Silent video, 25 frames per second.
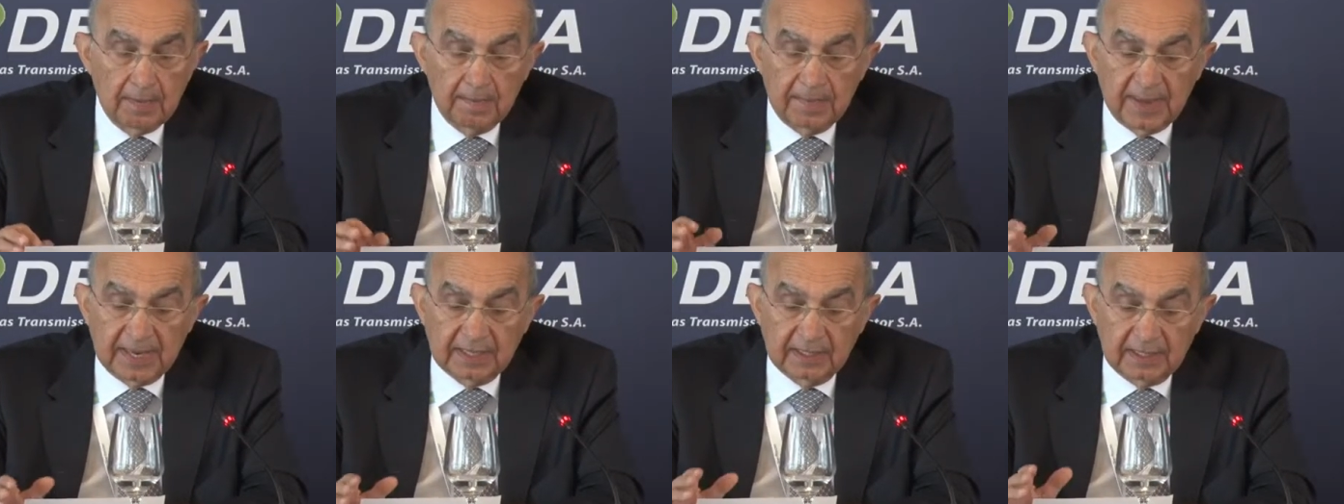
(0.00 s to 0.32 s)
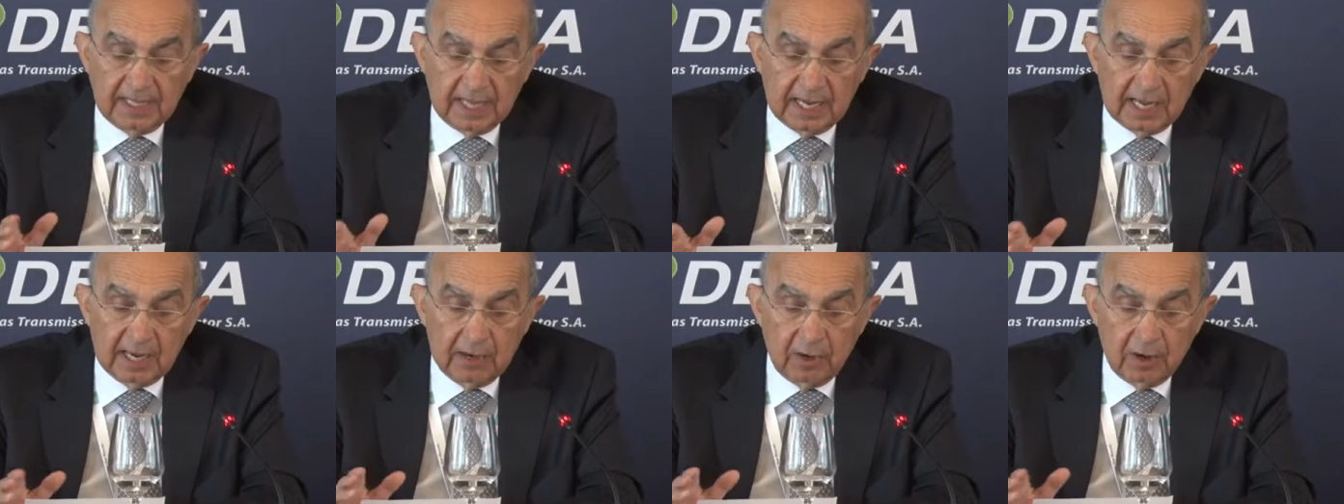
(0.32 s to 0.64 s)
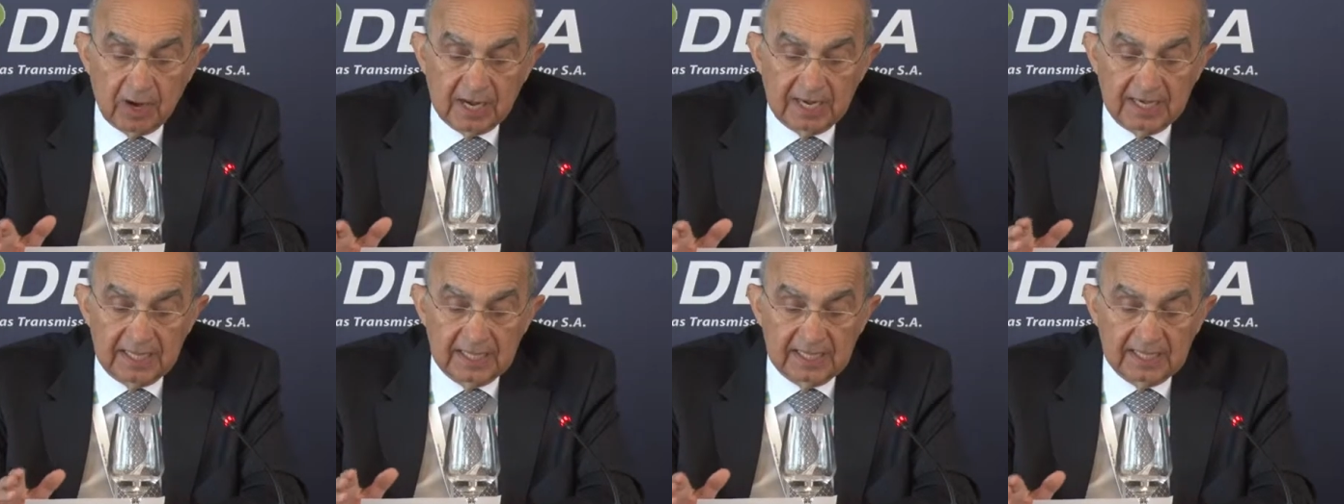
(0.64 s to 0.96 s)

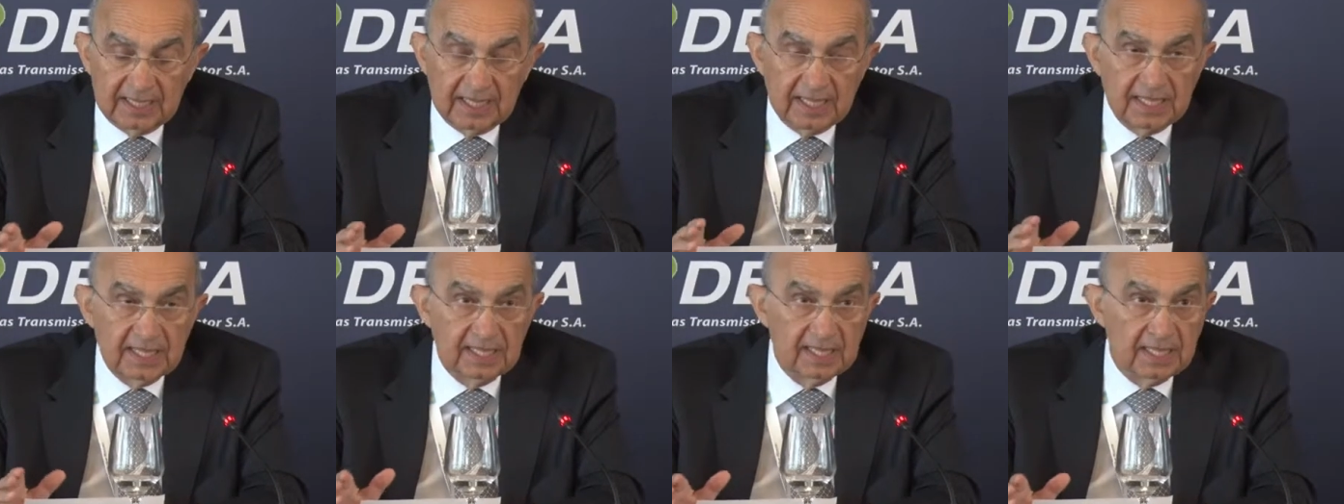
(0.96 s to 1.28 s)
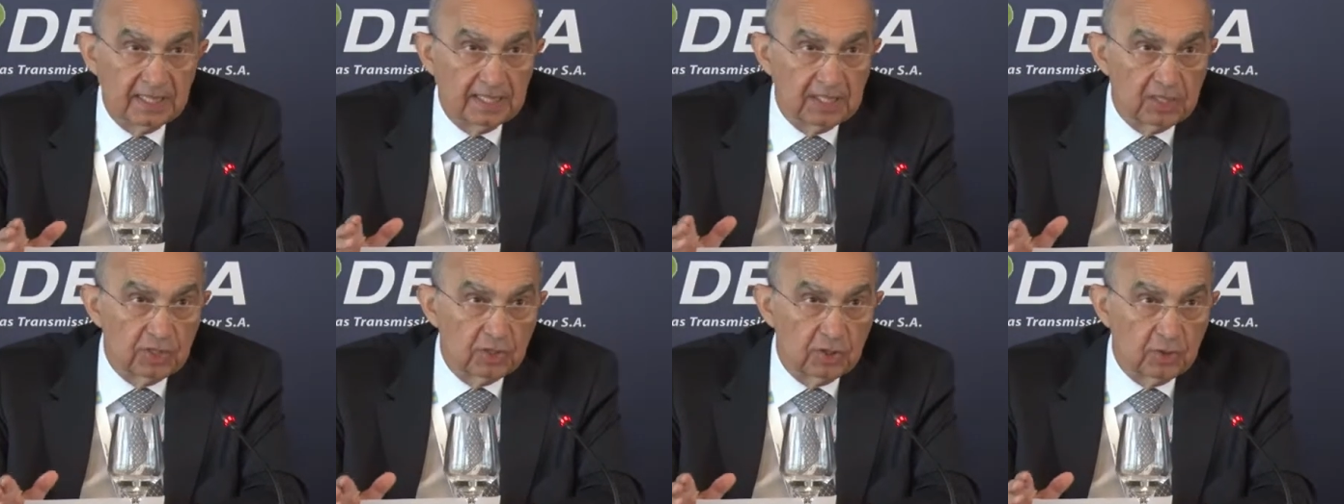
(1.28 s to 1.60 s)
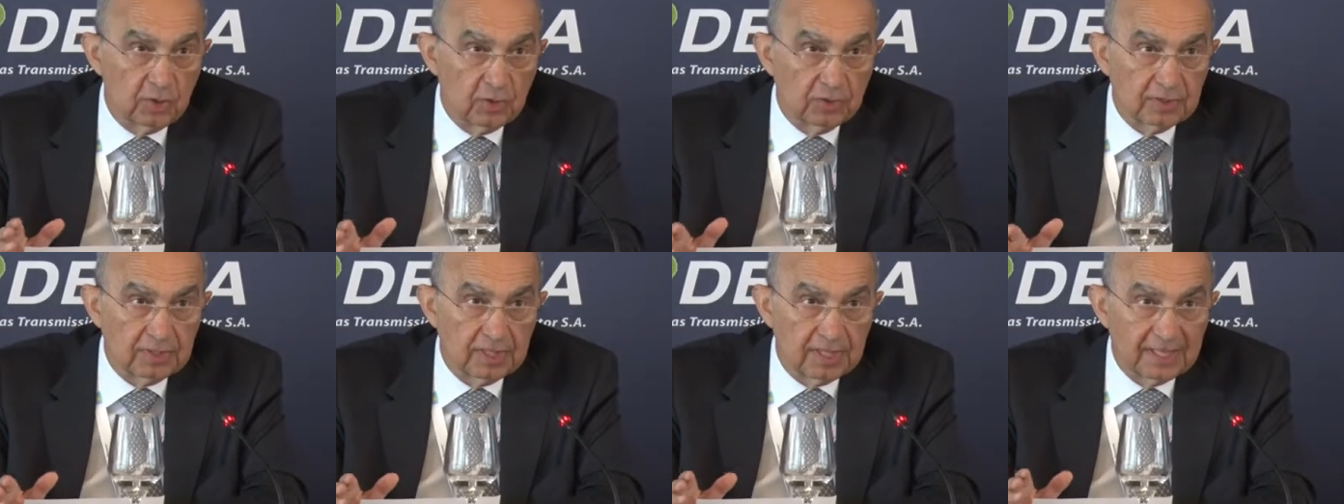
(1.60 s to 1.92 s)
particularly since it is
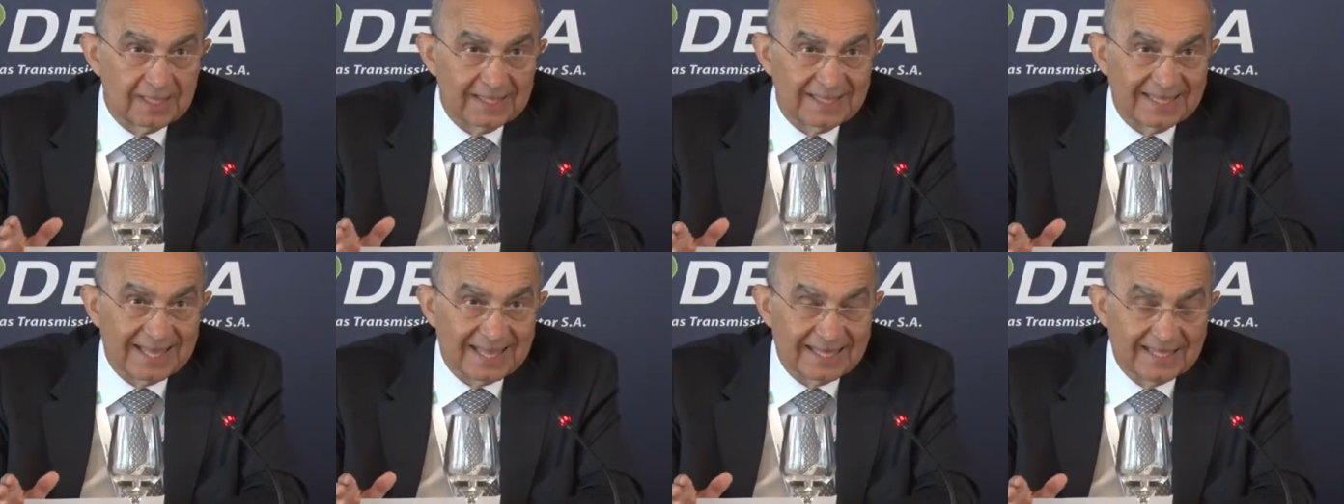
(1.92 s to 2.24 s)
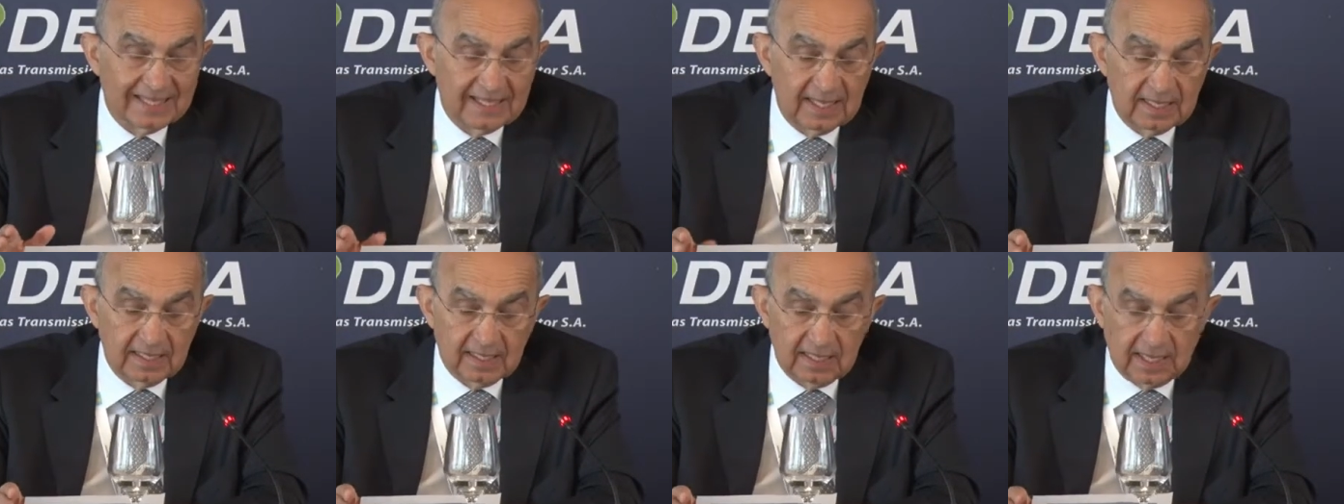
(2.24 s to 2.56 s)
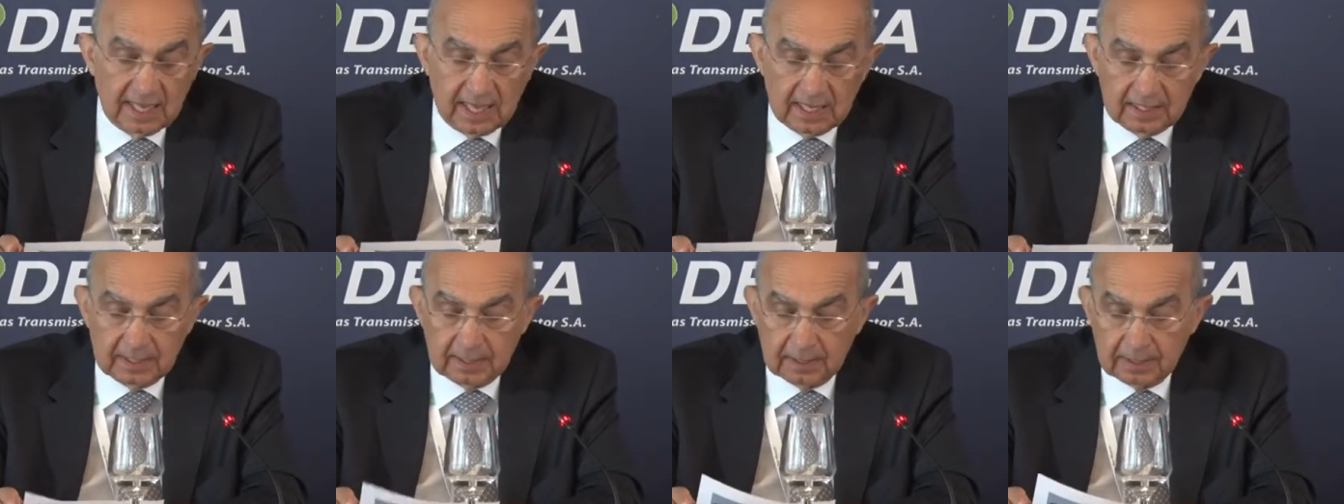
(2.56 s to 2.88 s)
not tested
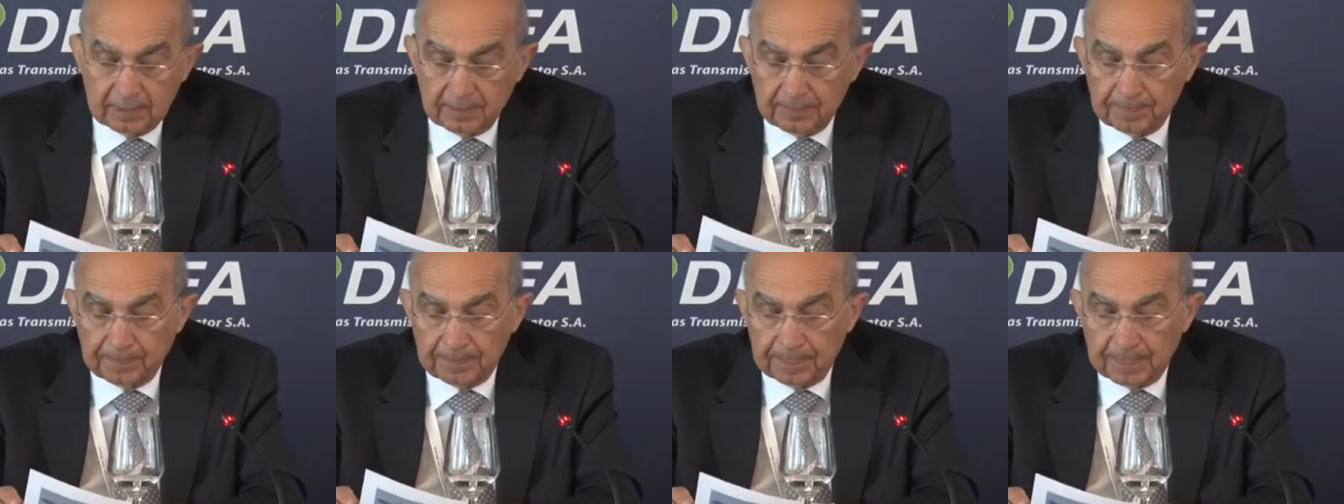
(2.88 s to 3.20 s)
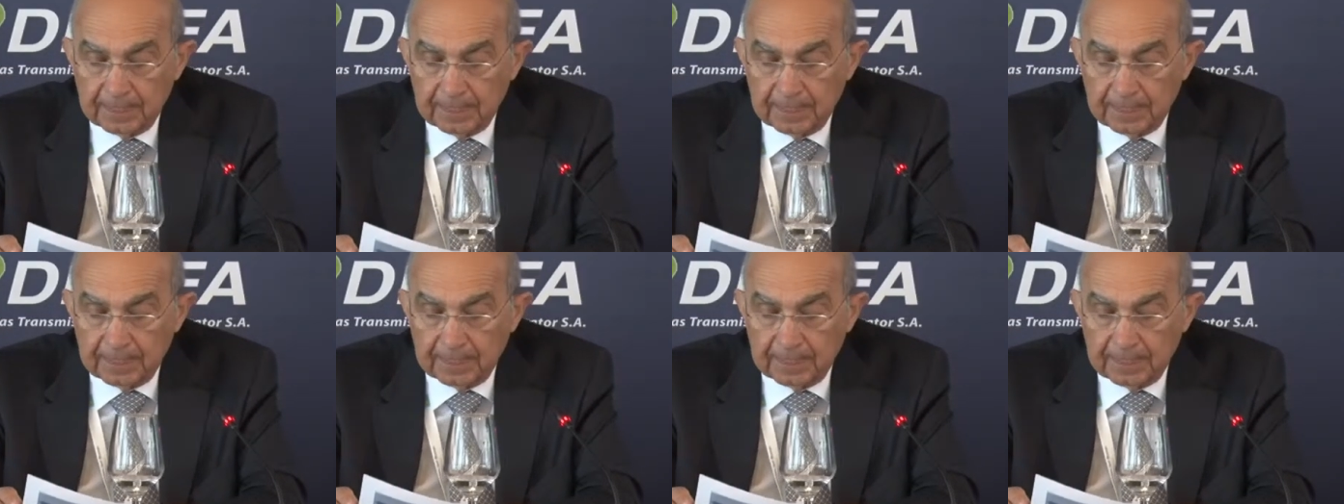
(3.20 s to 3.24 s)
yet.